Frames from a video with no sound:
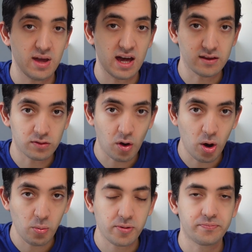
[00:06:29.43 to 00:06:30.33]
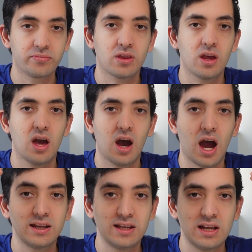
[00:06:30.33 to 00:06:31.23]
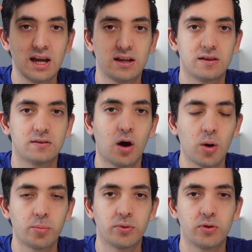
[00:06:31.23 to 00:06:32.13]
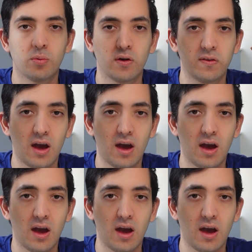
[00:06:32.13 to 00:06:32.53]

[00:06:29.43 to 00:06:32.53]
at the top. Ideally at the top, you want to